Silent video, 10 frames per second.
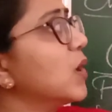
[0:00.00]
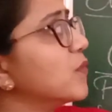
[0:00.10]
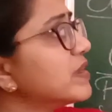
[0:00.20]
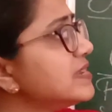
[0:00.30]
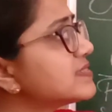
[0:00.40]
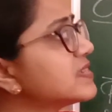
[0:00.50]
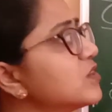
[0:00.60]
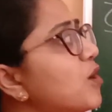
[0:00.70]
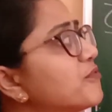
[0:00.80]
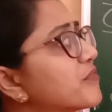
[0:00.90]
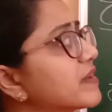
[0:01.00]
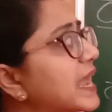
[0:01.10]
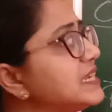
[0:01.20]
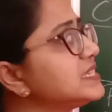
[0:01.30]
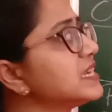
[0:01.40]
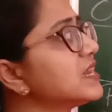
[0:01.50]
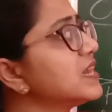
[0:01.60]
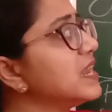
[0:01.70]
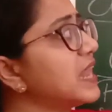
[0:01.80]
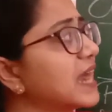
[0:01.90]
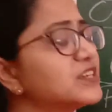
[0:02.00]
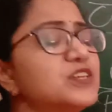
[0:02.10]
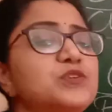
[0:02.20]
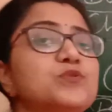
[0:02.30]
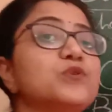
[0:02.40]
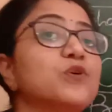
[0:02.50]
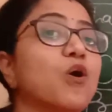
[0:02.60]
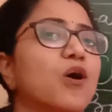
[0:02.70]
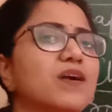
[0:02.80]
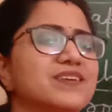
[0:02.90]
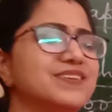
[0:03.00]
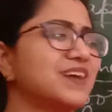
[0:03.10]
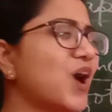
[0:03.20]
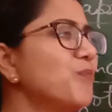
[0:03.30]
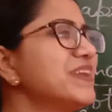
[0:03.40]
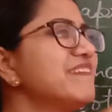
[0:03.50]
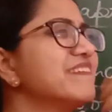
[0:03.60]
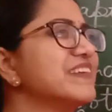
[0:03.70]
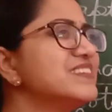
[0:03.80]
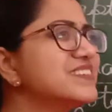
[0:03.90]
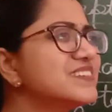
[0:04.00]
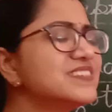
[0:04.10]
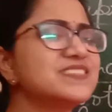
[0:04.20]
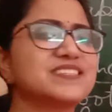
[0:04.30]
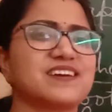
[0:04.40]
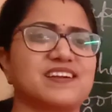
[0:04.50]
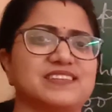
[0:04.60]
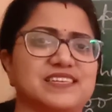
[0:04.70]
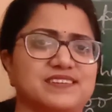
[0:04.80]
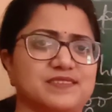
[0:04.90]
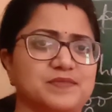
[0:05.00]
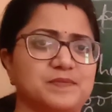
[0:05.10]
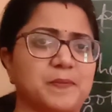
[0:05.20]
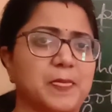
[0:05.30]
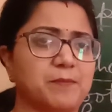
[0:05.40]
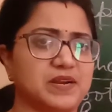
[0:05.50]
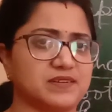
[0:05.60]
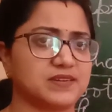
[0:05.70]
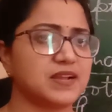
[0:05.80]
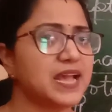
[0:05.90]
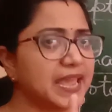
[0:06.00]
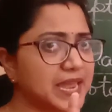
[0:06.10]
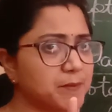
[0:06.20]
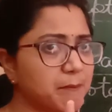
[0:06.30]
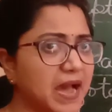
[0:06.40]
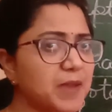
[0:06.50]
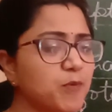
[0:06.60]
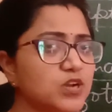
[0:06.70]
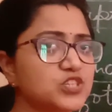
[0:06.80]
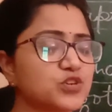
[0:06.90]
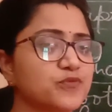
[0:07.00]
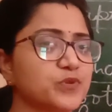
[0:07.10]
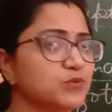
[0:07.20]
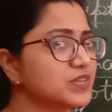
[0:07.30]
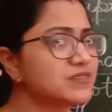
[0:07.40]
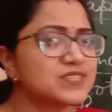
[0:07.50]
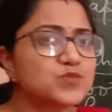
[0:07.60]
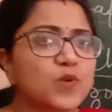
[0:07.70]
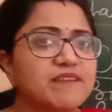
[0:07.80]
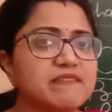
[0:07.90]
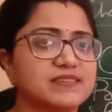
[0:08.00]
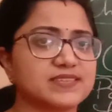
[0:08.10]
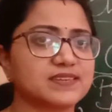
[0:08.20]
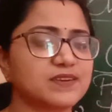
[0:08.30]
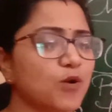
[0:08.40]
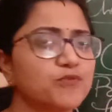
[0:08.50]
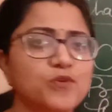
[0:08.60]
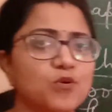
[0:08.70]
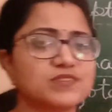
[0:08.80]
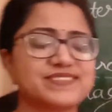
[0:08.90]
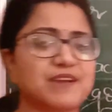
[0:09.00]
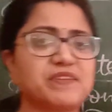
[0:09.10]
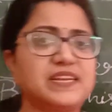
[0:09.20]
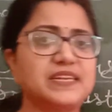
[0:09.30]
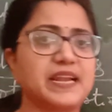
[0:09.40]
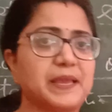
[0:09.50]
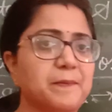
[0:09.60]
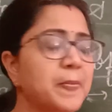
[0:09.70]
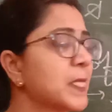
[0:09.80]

reason of writing a letter to God, how many reasons are there? But in my point of view, there is one reason, of course, definitely.